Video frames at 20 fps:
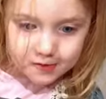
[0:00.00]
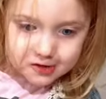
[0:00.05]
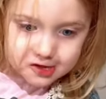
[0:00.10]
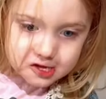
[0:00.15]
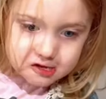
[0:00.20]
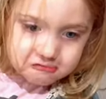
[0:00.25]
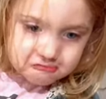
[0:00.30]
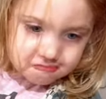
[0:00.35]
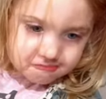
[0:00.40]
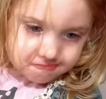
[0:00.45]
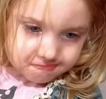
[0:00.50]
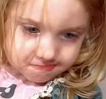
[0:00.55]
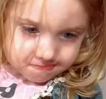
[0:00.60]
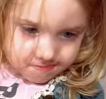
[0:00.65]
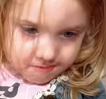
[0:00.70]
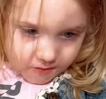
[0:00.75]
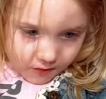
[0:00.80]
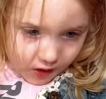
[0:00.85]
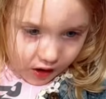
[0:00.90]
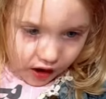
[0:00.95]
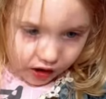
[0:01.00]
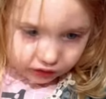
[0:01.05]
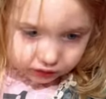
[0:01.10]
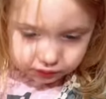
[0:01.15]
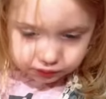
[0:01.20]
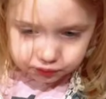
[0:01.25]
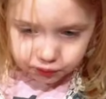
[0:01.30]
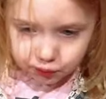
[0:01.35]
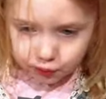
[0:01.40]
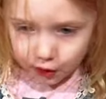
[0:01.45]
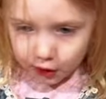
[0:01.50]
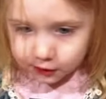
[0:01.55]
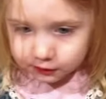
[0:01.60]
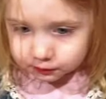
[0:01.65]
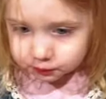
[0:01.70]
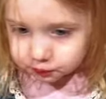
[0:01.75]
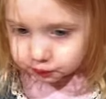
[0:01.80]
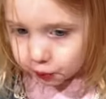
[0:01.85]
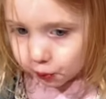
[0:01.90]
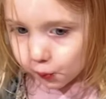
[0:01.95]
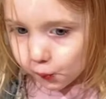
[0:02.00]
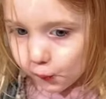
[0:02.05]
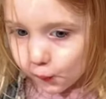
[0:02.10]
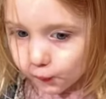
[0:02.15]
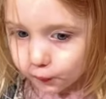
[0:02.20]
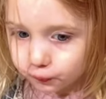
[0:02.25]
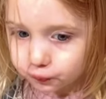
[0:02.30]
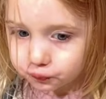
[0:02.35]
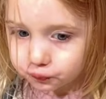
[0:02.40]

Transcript: Freya, is it good? Mm-hmm. Uh-huh.